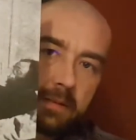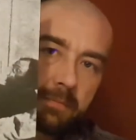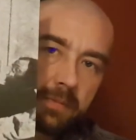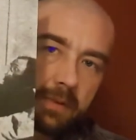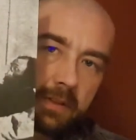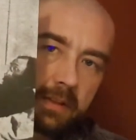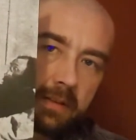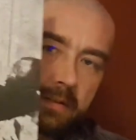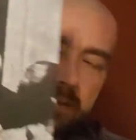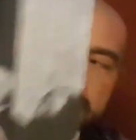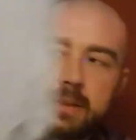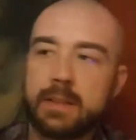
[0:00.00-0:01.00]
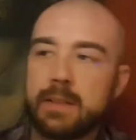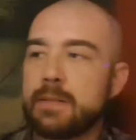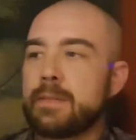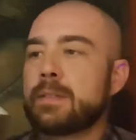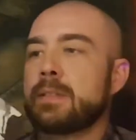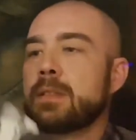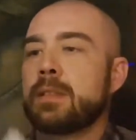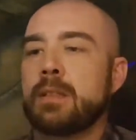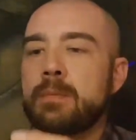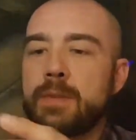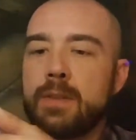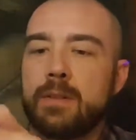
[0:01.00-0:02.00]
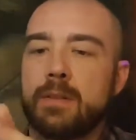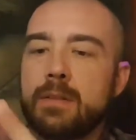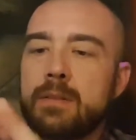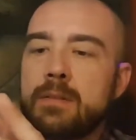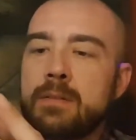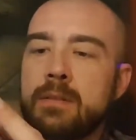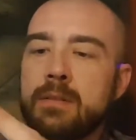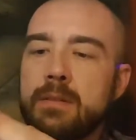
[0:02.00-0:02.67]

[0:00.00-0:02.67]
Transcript: Printed inner sleeves, comes on,